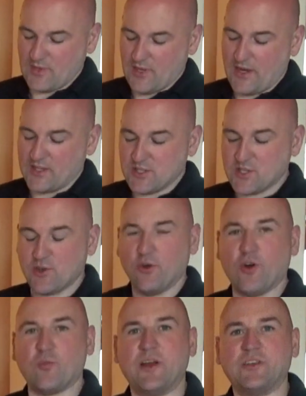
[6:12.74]
it's a
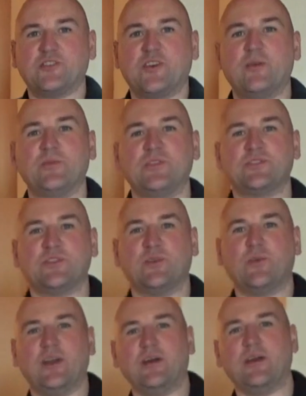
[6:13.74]
torque measurer, so that
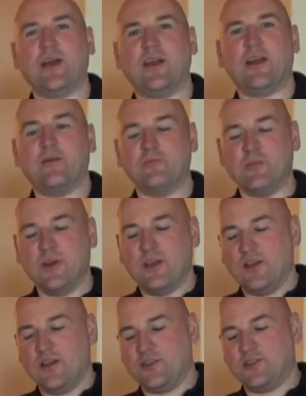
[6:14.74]
when I am
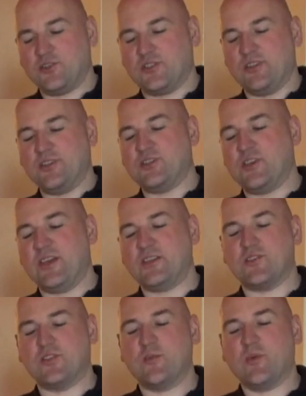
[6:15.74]
adjusting the
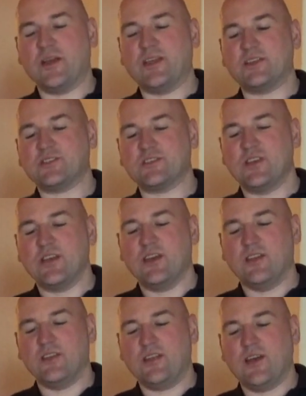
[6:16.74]
chains on the bikes,
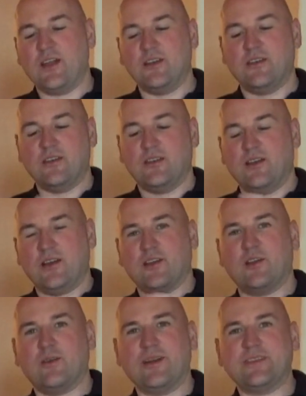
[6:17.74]
then I
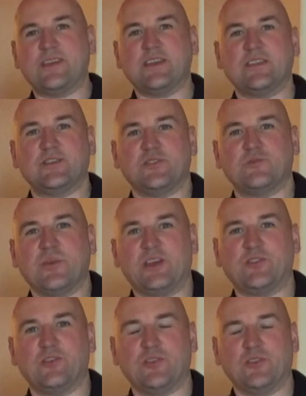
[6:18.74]
can quite easily just make
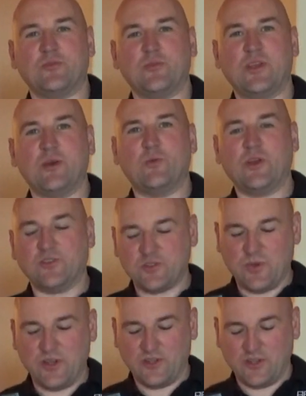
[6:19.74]
sure that the rear wheel
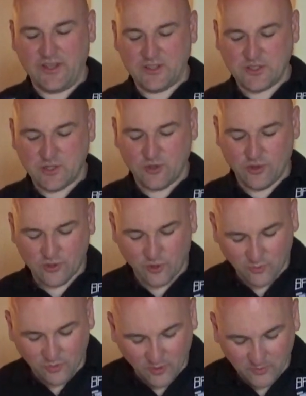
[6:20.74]
spindle is torqued
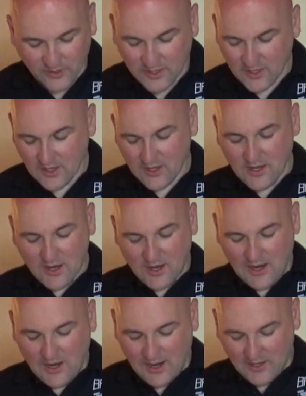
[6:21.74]
up properly.
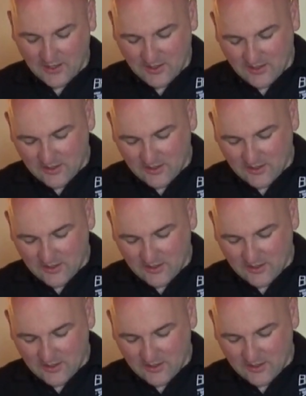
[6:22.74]
And